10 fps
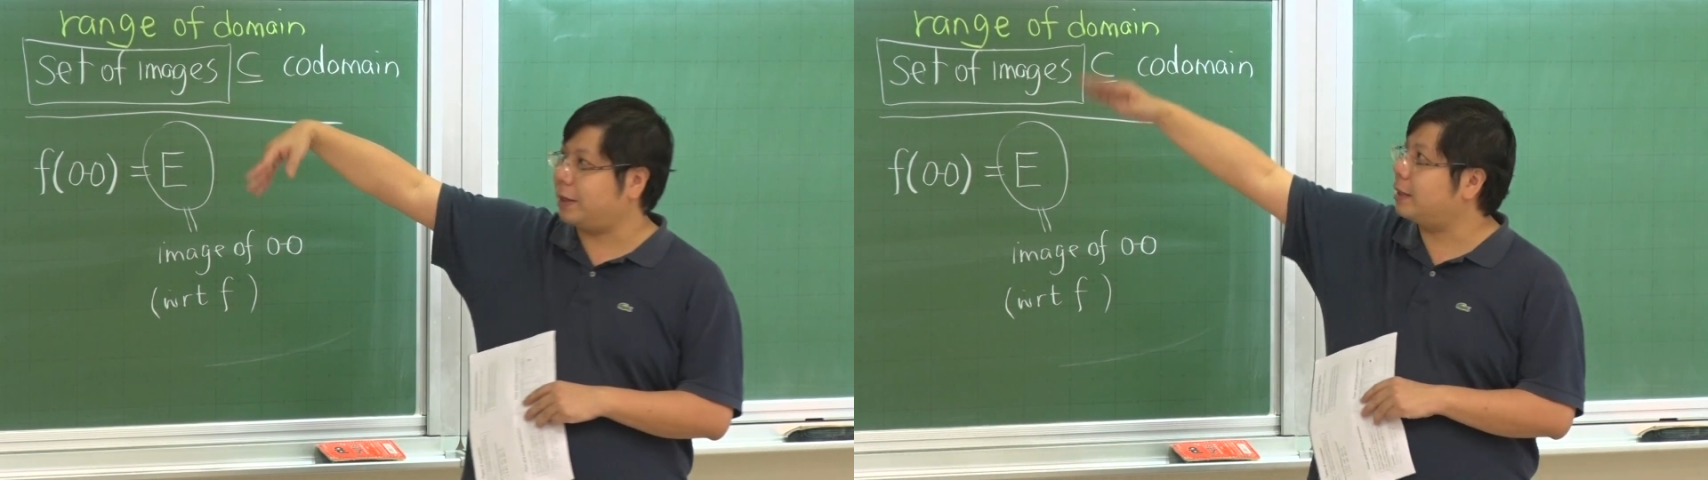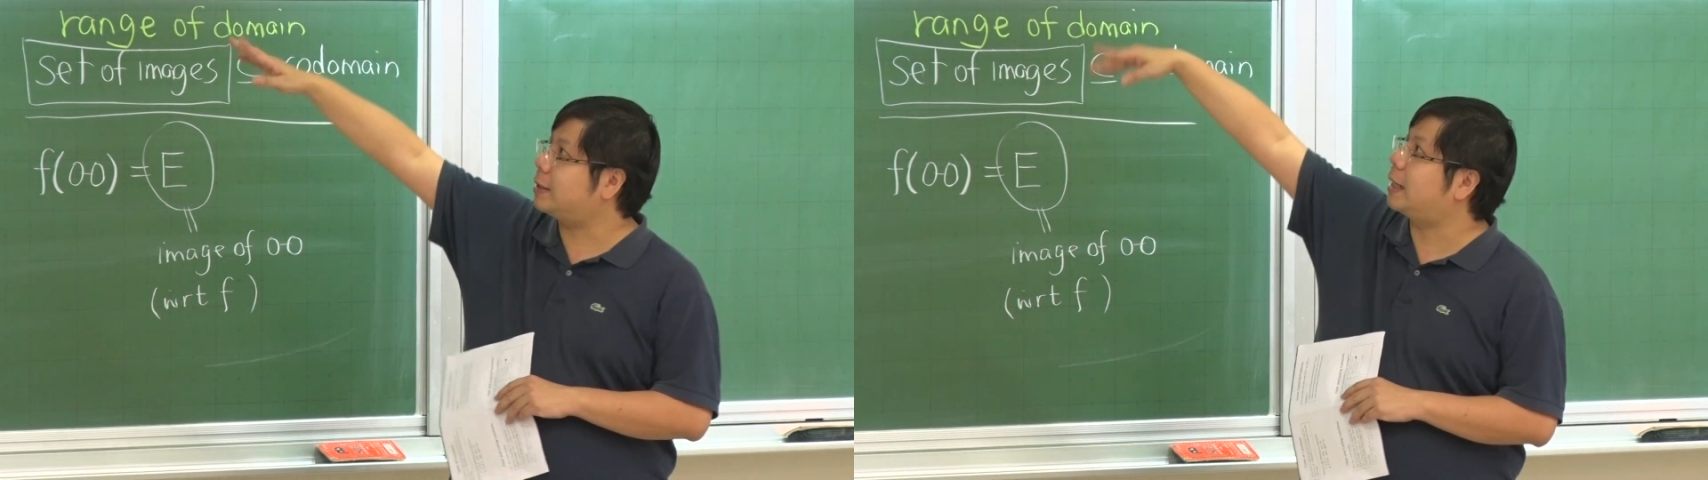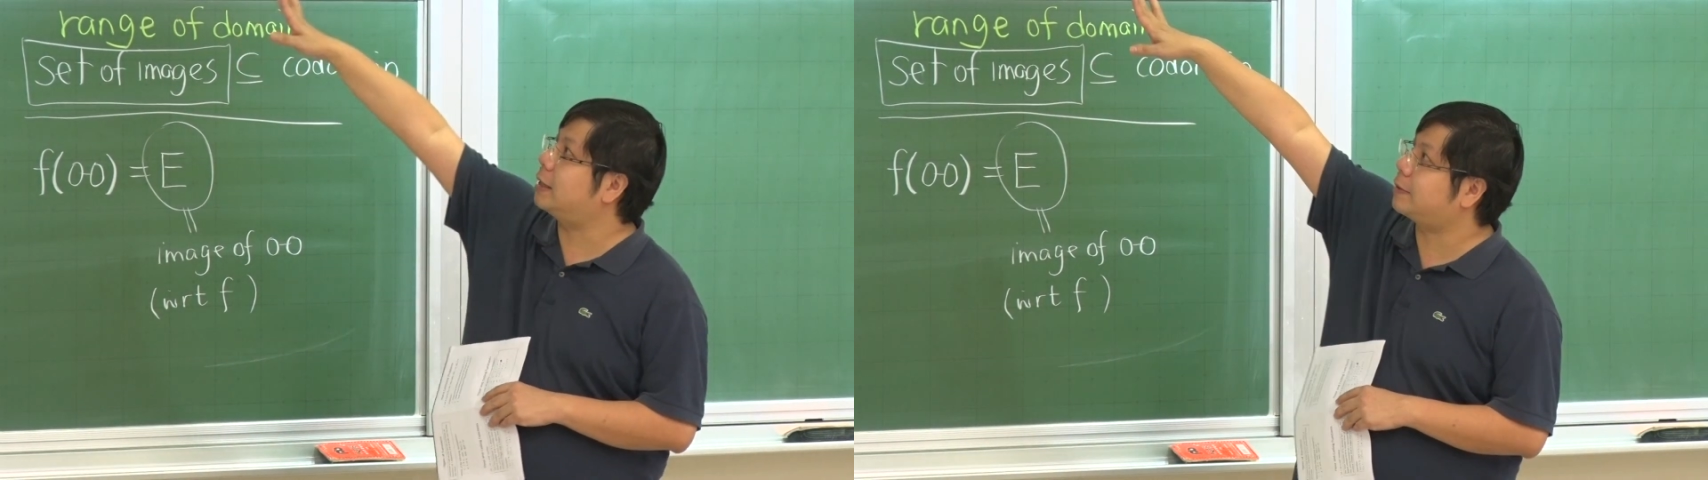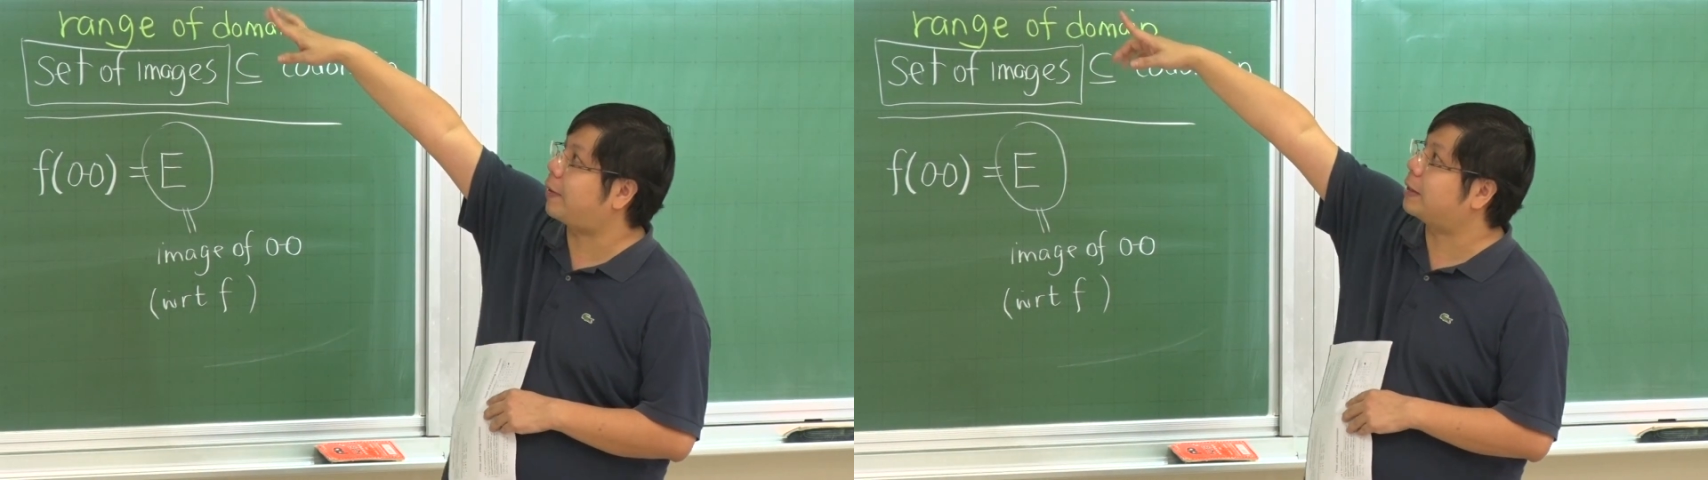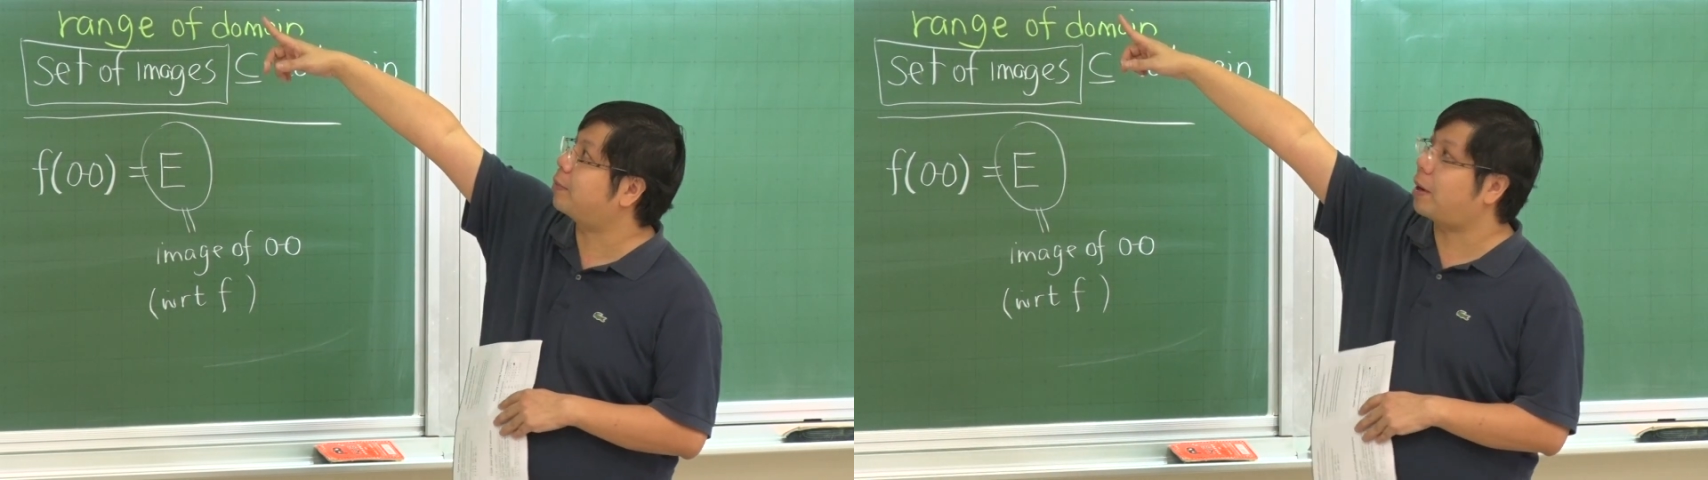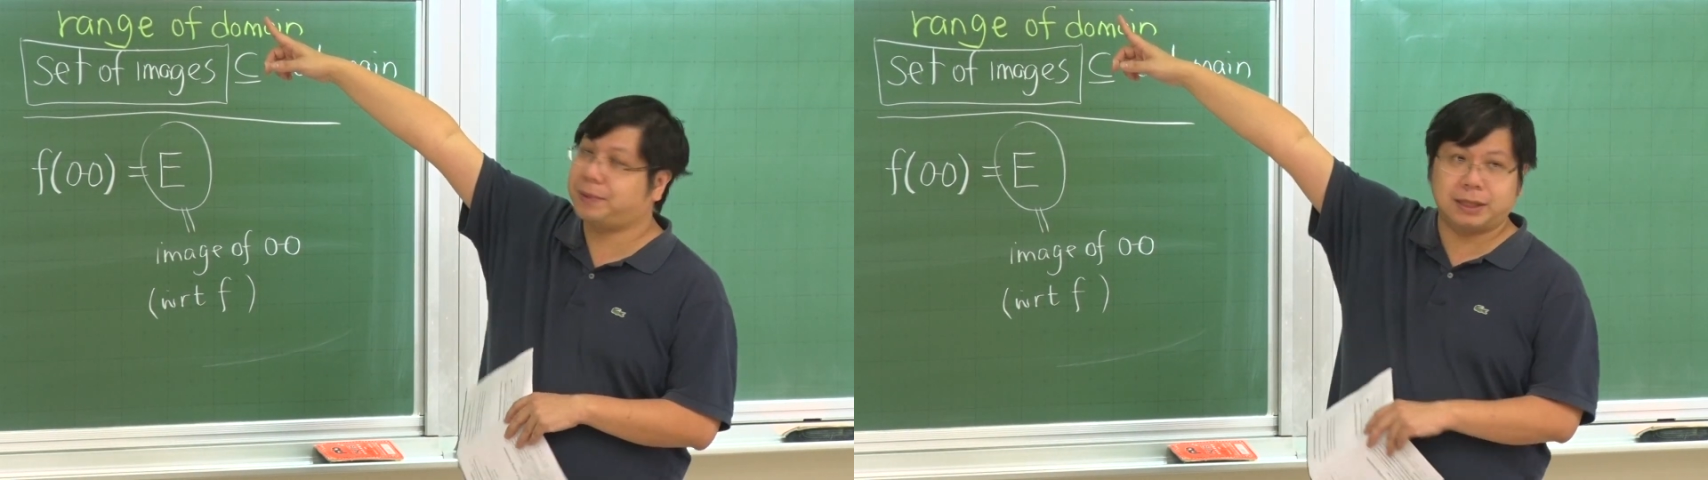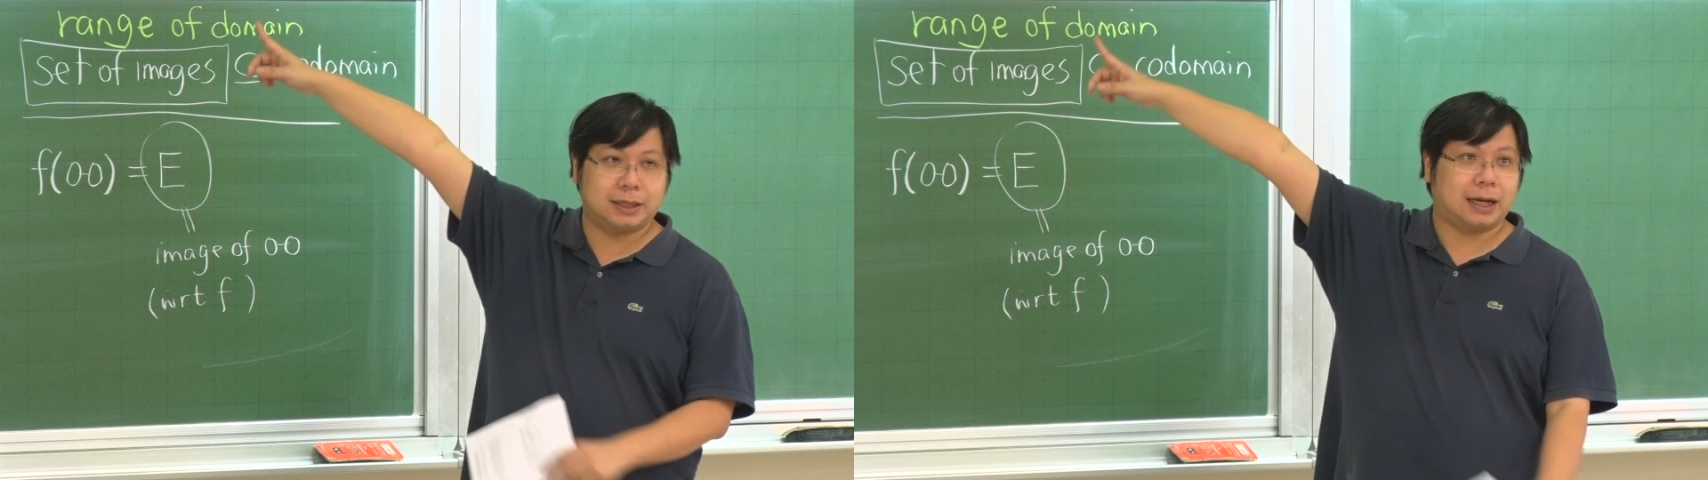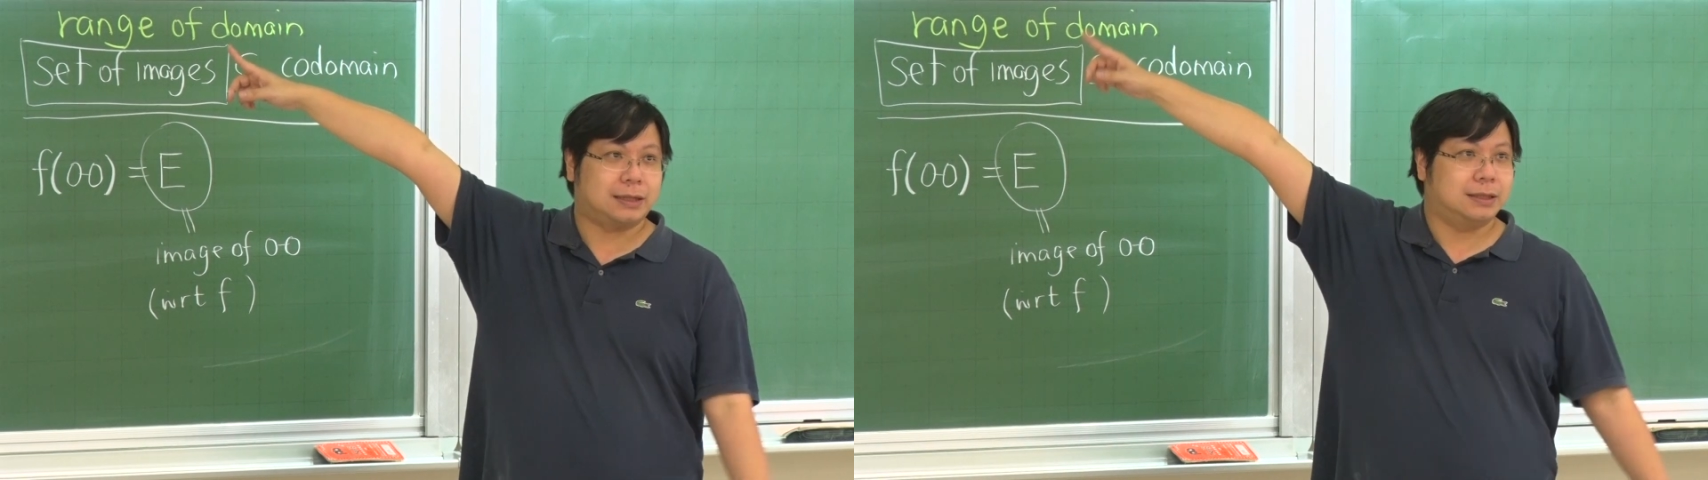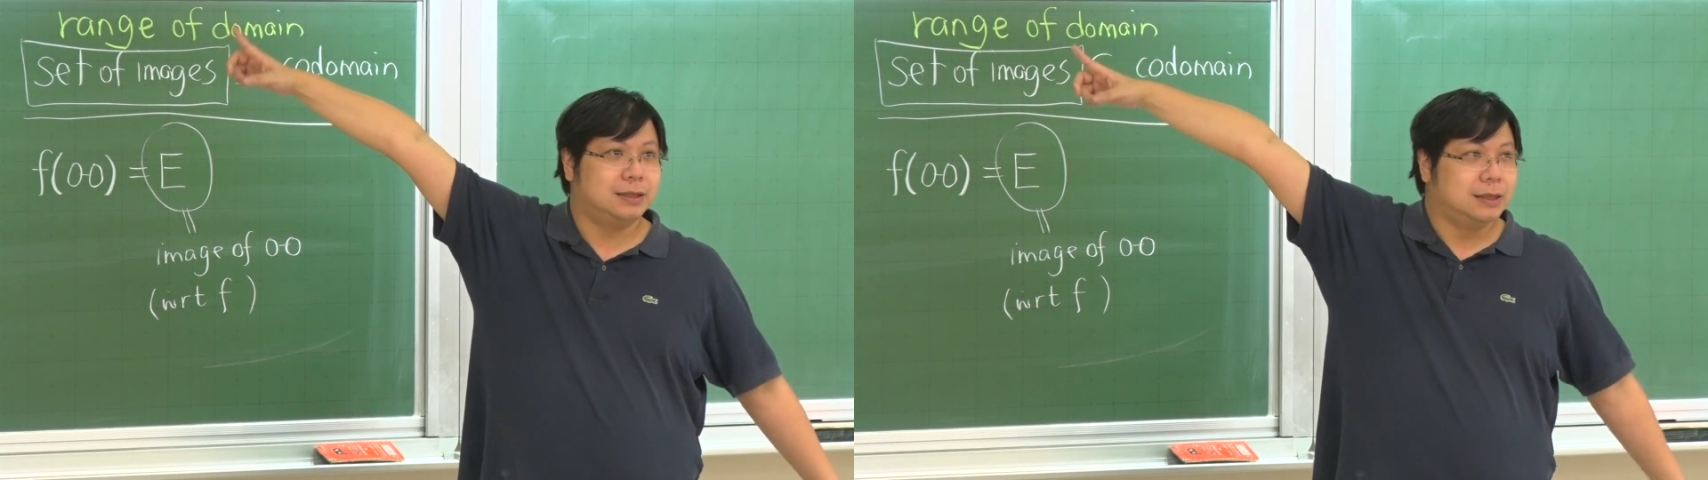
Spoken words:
it satisfies the property that